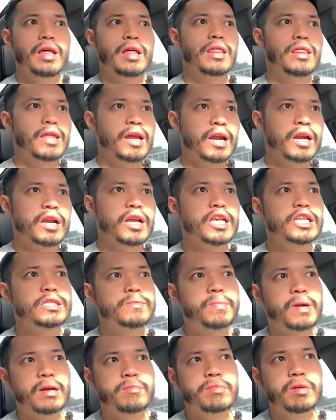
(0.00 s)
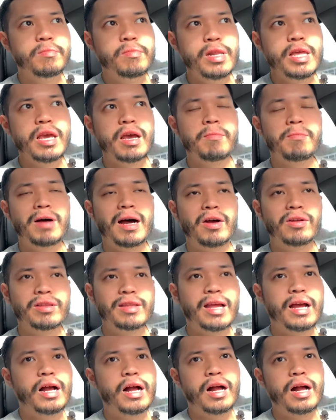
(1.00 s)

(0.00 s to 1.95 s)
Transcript: there is probably about